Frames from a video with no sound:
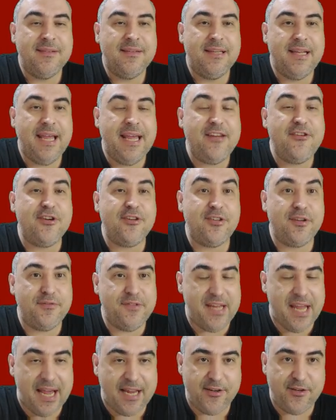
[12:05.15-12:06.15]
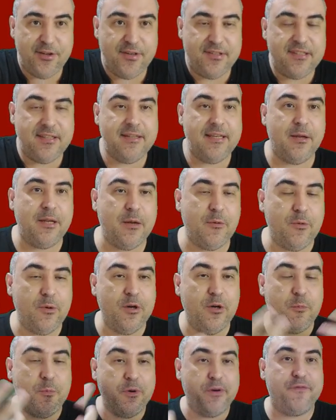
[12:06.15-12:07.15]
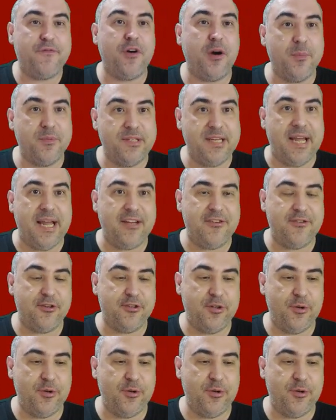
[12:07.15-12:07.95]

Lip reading: the agent of the action, so the one who performs the action.